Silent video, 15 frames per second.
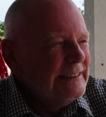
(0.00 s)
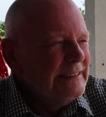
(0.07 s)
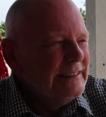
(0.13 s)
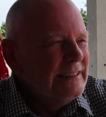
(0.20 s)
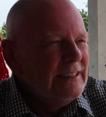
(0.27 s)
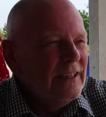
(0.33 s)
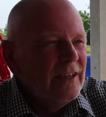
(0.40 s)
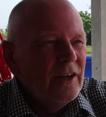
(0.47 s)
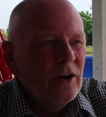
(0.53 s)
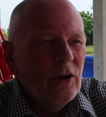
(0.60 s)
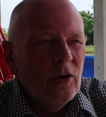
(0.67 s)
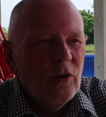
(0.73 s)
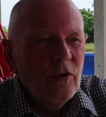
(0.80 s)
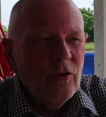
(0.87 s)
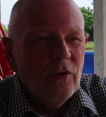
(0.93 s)

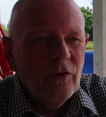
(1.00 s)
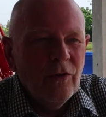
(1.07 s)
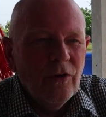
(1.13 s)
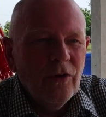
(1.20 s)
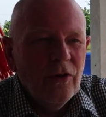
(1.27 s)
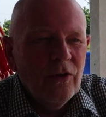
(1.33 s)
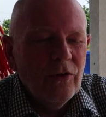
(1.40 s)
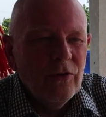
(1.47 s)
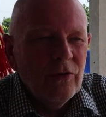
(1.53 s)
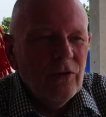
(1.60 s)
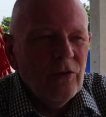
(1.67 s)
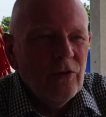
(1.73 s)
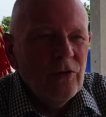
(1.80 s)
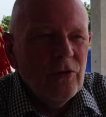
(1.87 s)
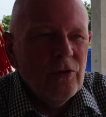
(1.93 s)

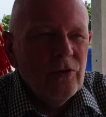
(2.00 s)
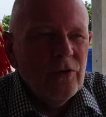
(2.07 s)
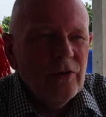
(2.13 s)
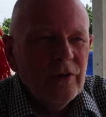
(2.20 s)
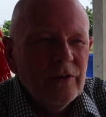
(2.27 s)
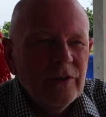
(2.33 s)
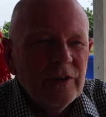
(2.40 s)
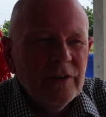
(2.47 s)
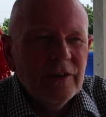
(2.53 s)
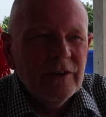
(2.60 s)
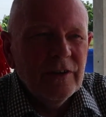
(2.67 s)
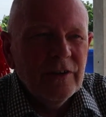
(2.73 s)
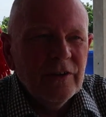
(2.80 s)
Nobody speaks.